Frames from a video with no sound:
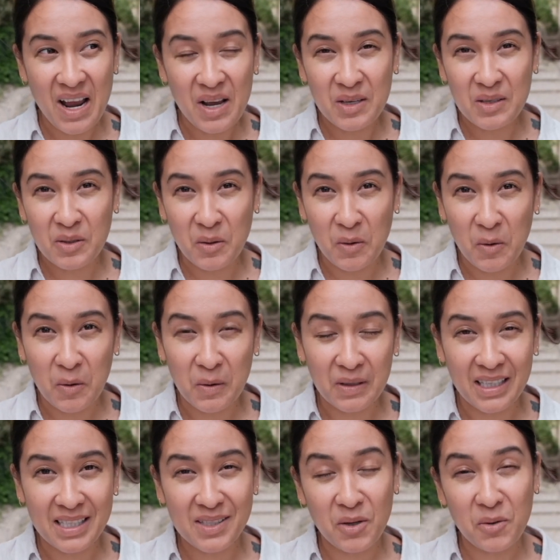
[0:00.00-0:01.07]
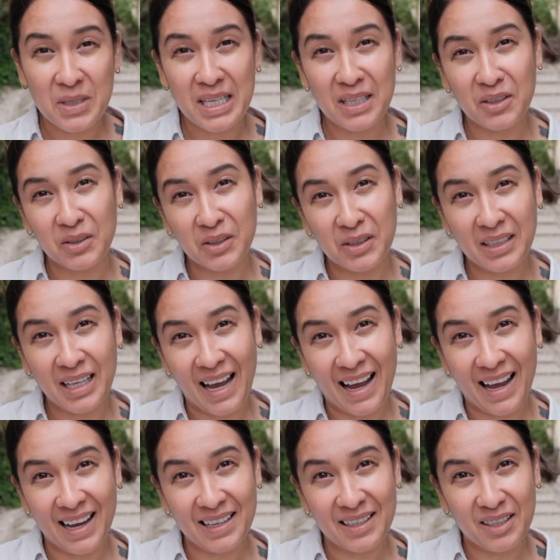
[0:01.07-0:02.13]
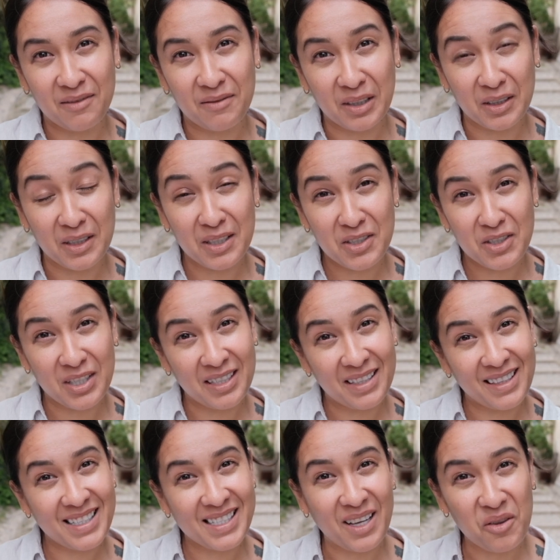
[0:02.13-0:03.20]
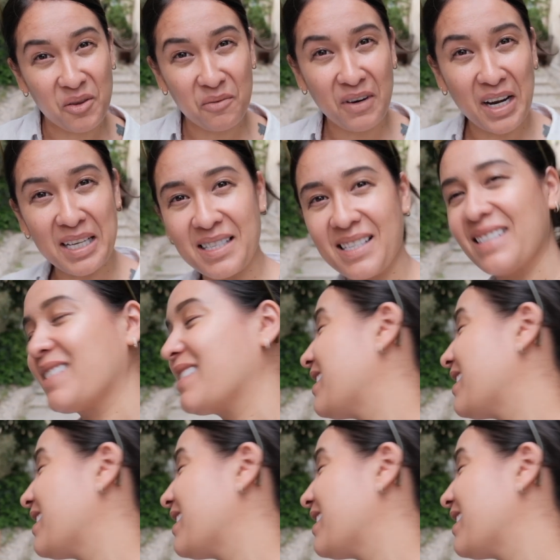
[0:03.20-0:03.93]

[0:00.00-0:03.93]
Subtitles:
So let's go take a look at a village in the south of France.